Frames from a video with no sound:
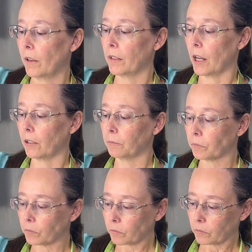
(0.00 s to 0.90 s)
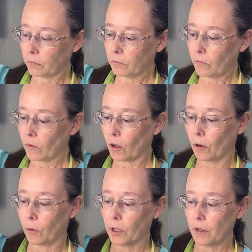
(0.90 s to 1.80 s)
Now,
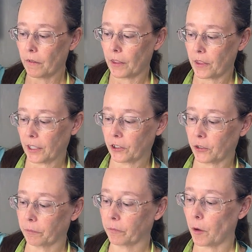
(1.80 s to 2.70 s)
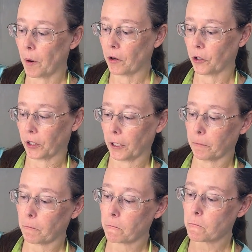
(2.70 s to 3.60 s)
one of the fun things about cooking
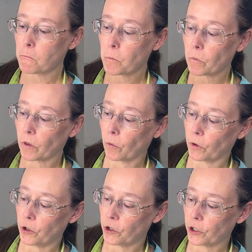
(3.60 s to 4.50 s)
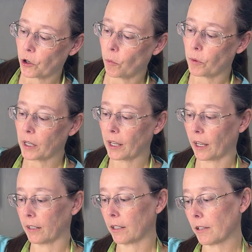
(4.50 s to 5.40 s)
when you're just opening
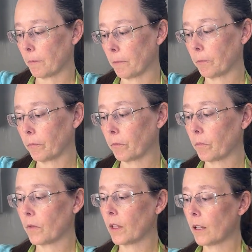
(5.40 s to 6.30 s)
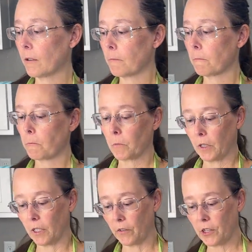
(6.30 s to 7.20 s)
cans
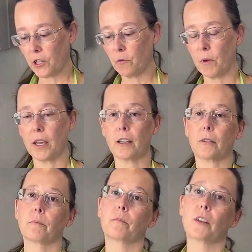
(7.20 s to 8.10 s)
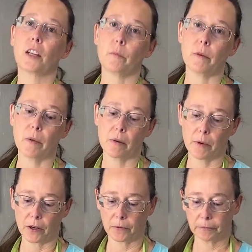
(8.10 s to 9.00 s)
is everything you make can be made
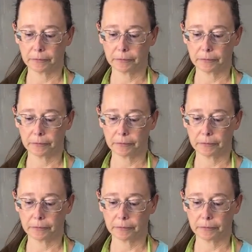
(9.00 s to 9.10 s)
better.